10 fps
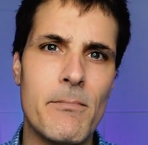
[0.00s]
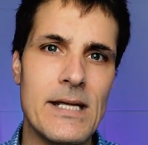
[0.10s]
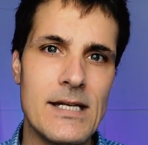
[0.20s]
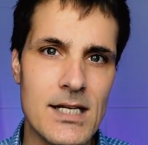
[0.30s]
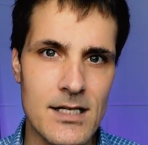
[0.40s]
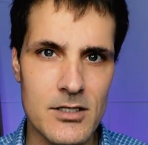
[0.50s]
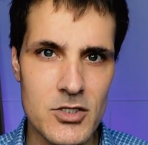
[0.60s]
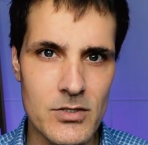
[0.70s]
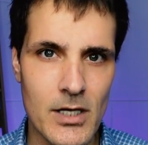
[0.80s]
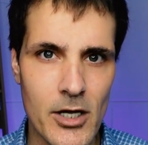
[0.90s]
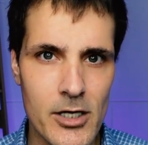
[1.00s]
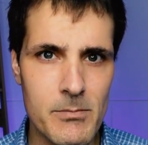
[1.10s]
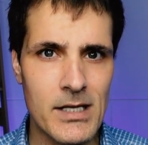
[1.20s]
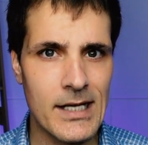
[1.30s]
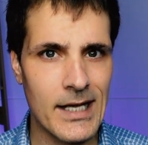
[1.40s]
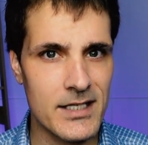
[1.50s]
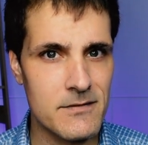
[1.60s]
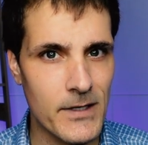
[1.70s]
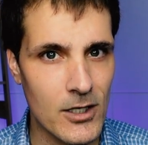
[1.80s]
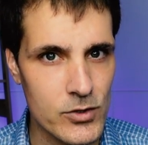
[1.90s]
being in a new home as
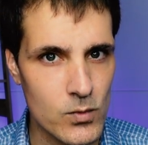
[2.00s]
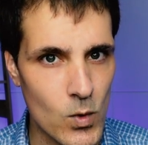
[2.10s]
far as